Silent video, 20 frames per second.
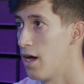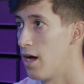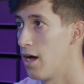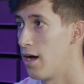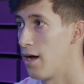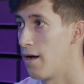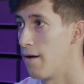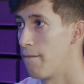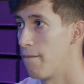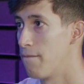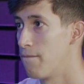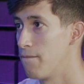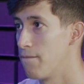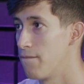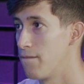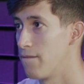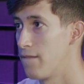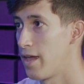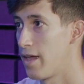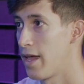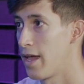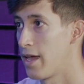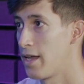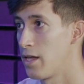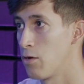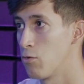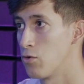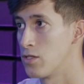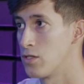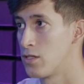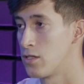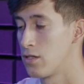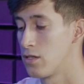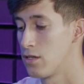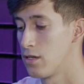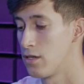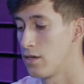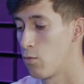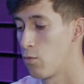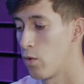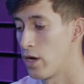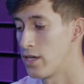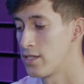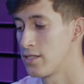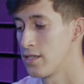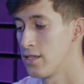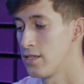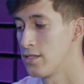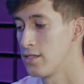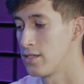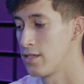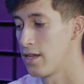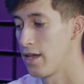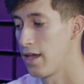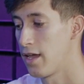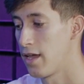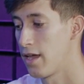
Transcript: um, and it was Weston's